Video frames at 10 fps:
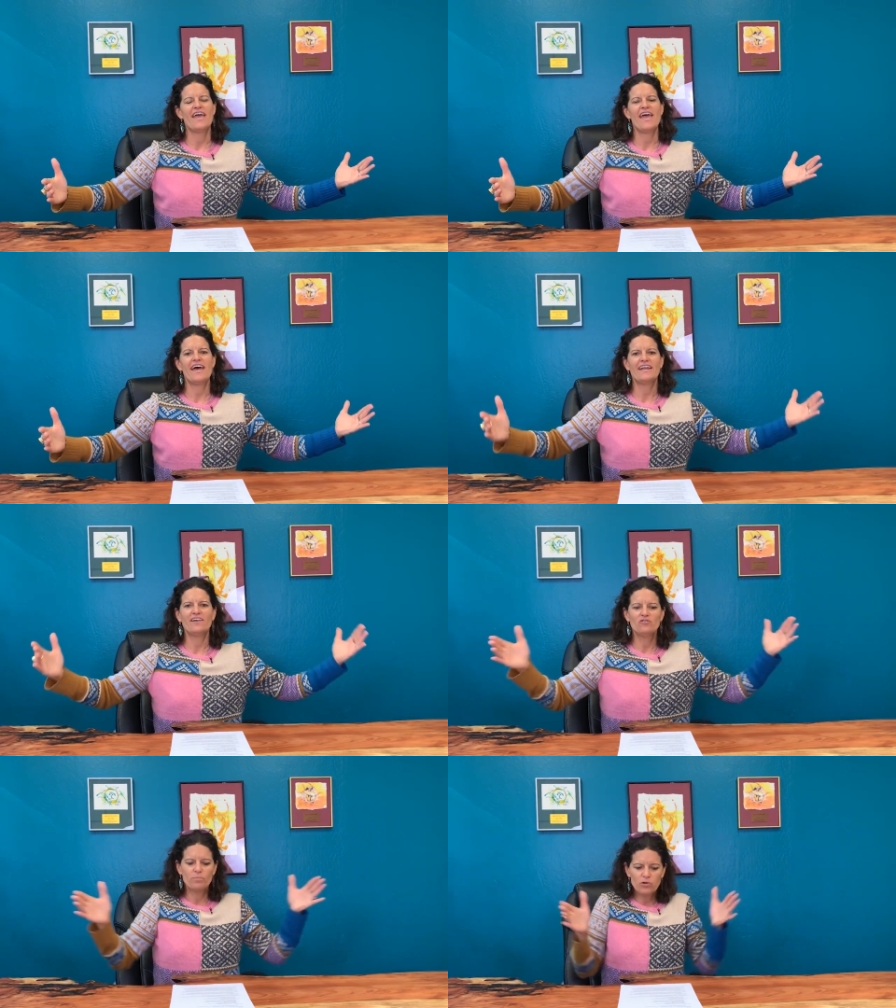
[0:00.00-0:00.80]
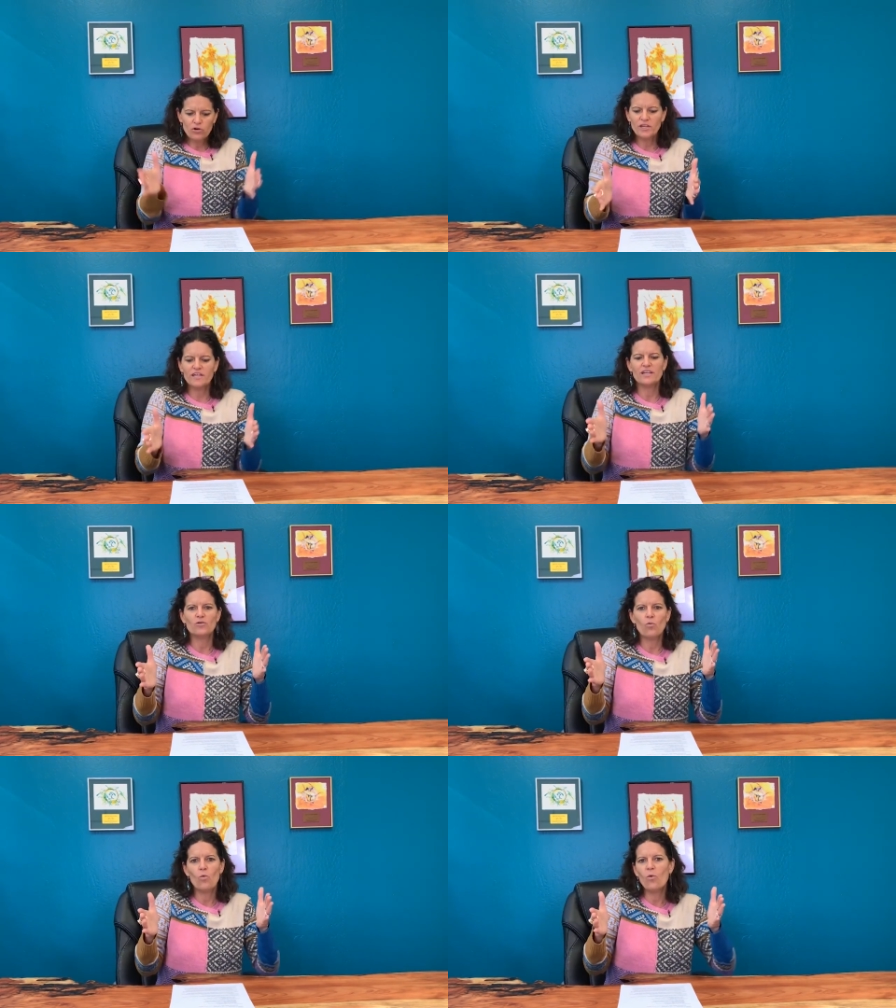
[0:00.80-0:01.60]
and has put it
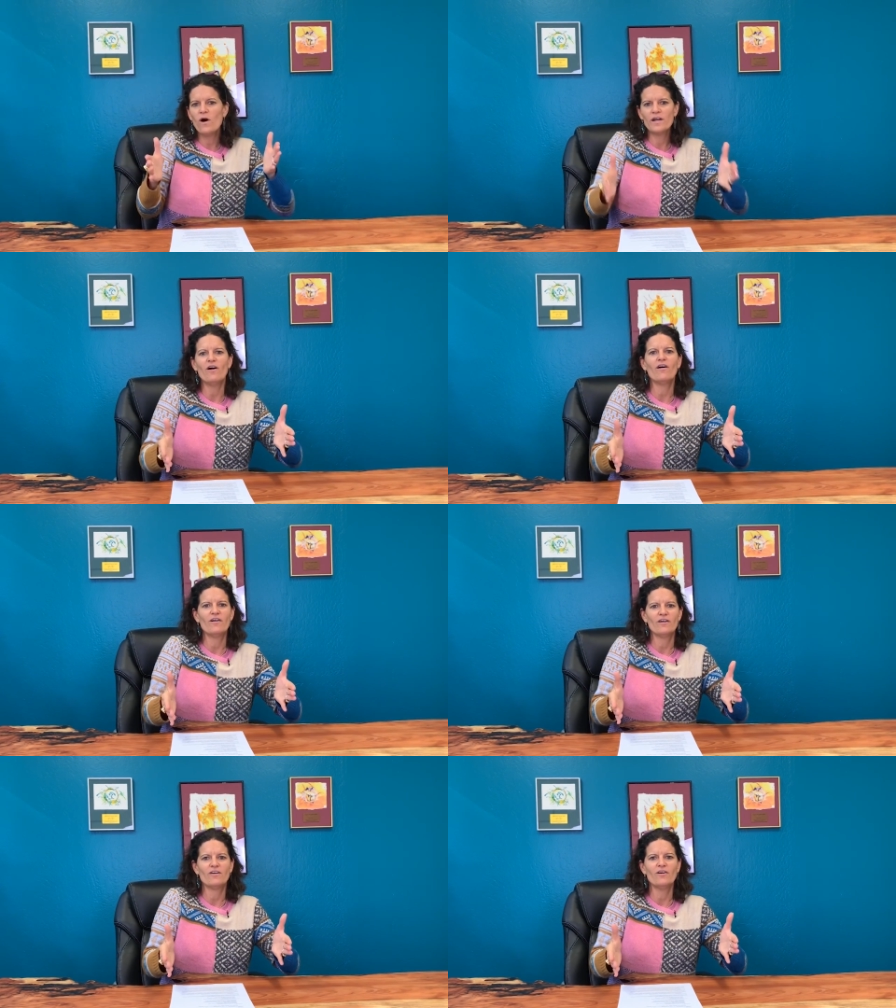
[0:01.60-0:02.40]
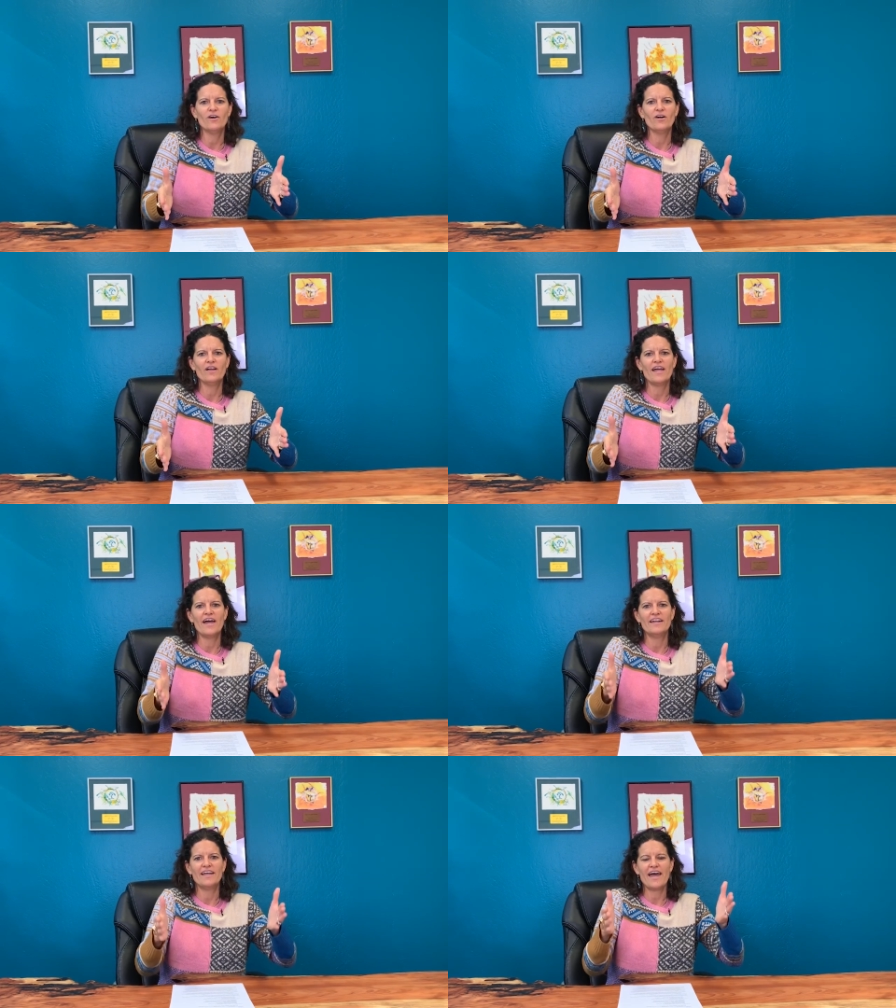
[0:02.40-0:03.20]
in one article
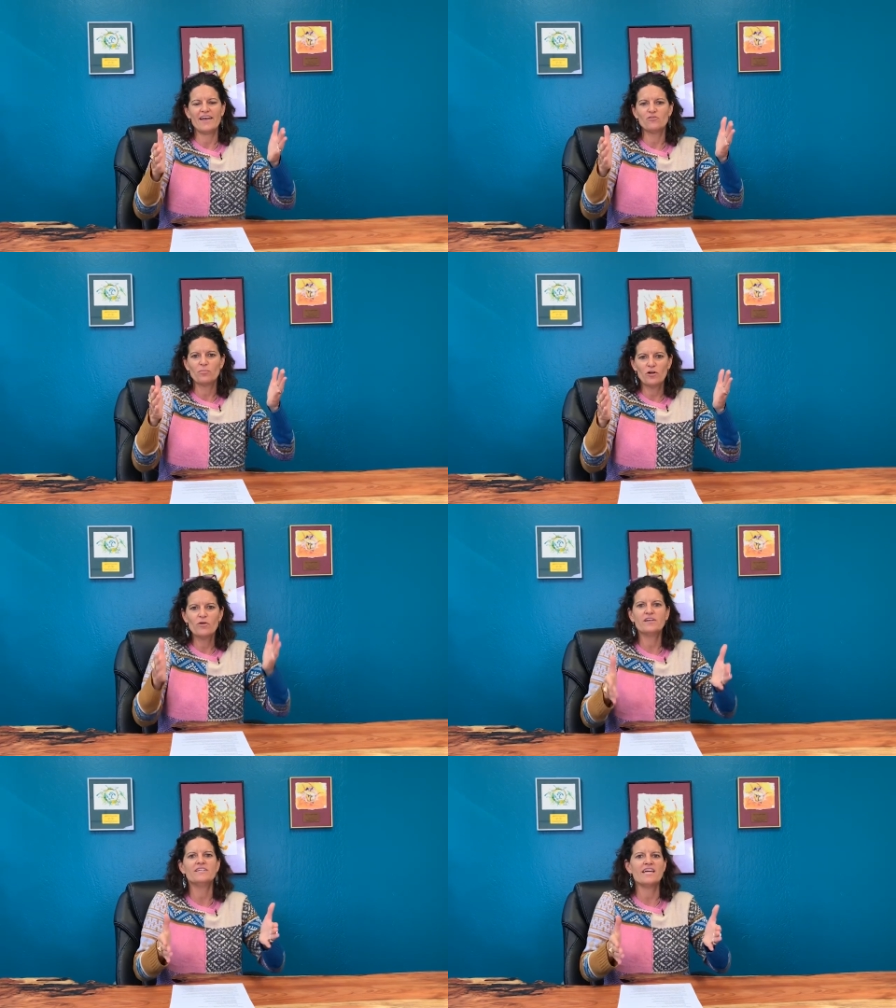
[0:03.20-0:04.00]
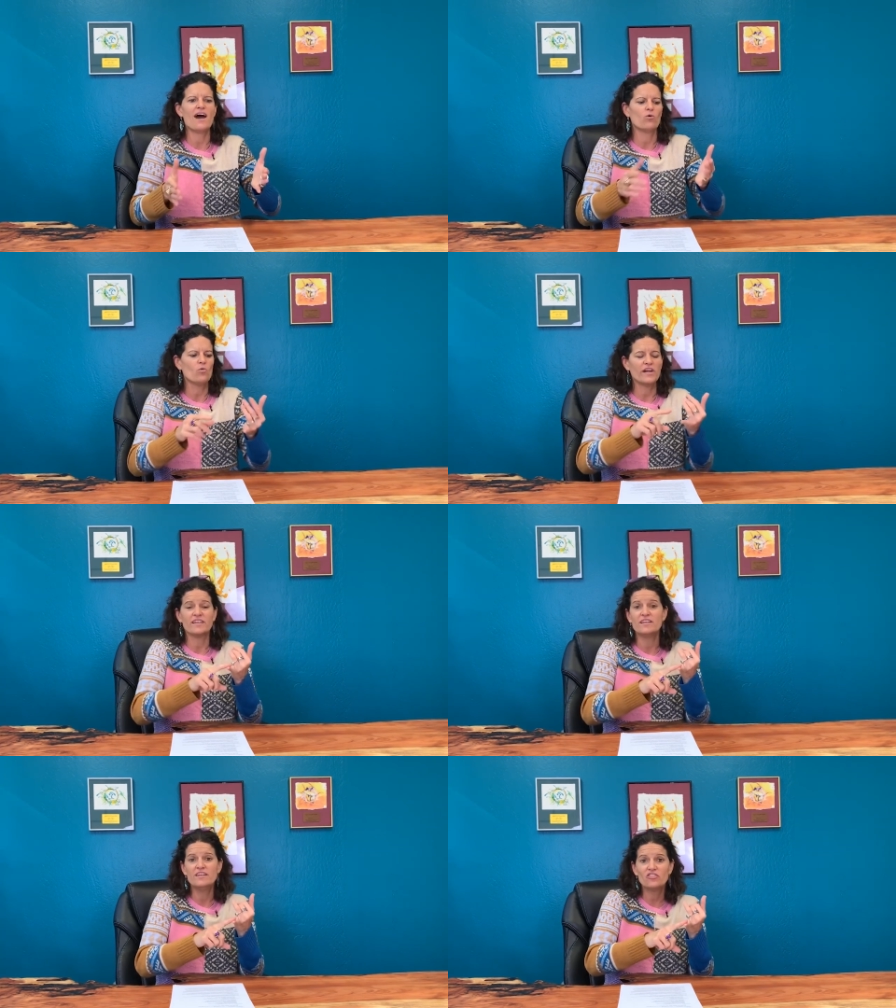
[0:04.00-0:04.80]
and has broken down what
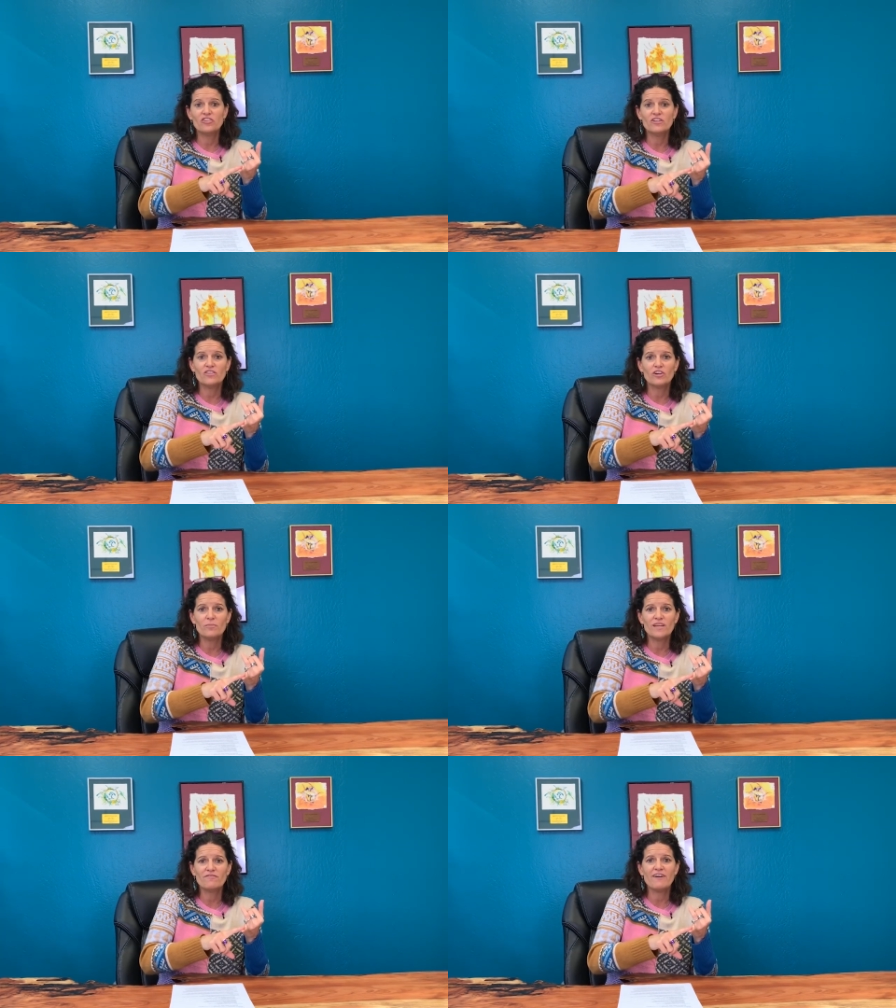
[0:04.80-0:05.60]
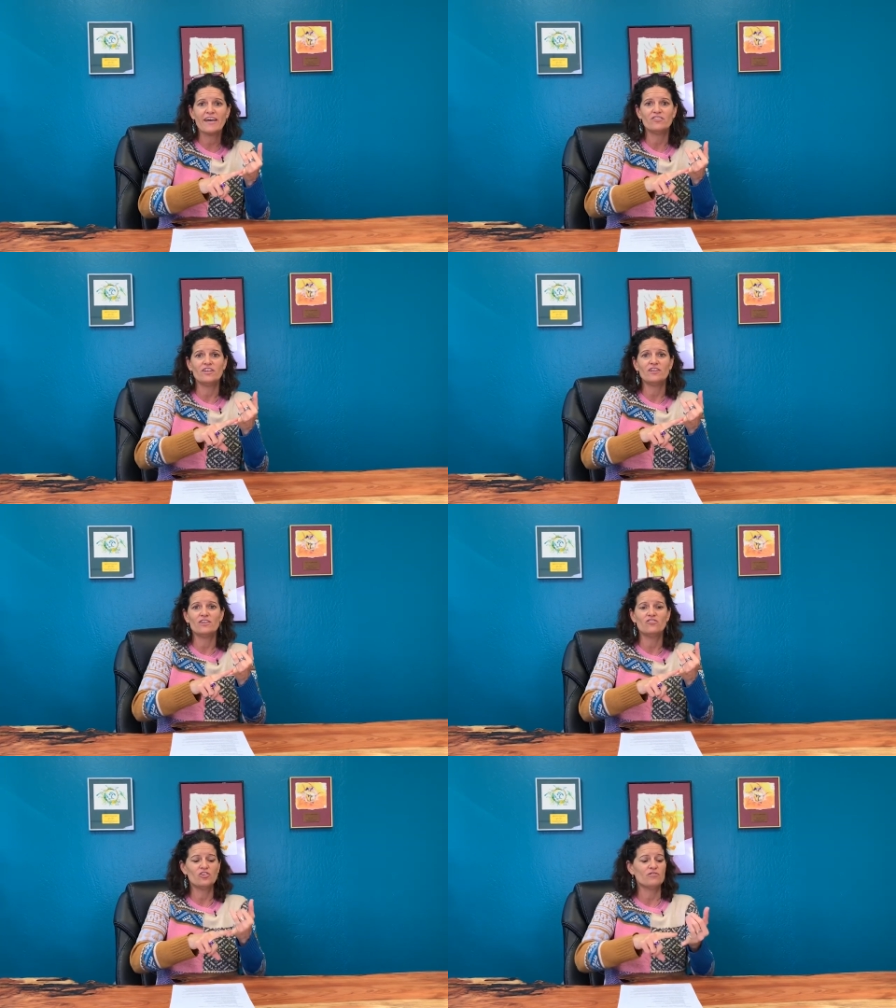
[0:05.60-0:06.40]
conditions intermittent fasting
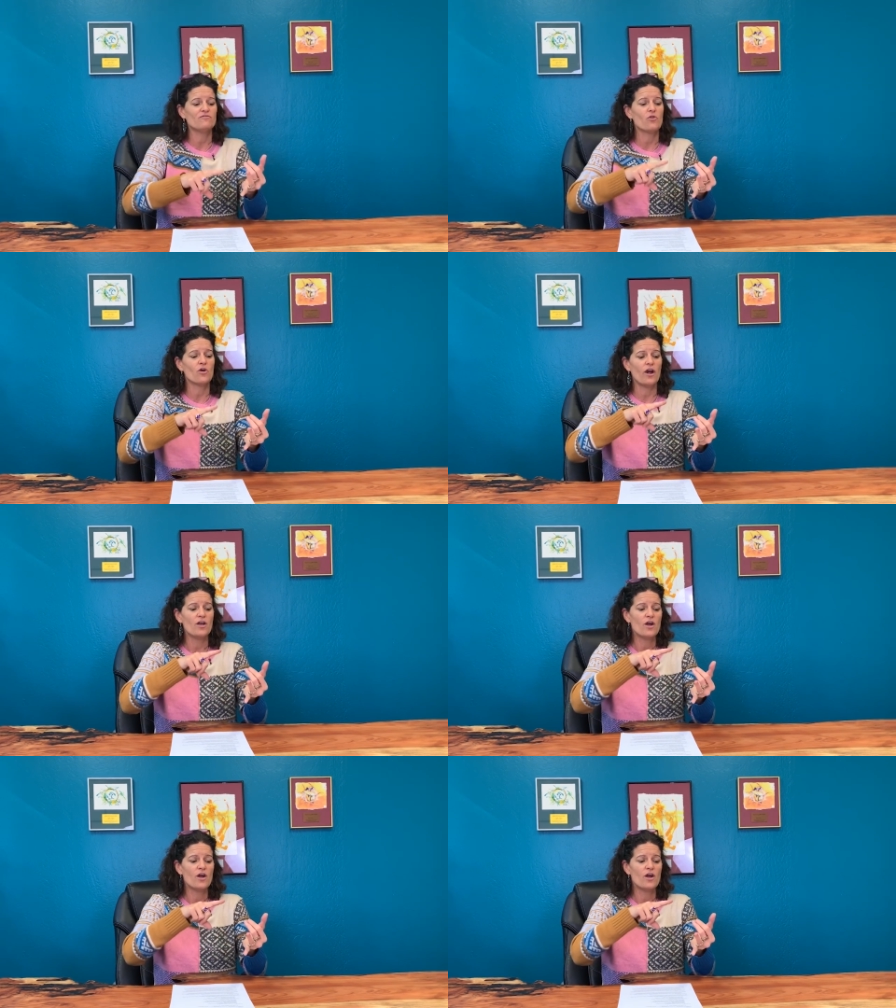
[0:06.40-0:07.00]
is good for,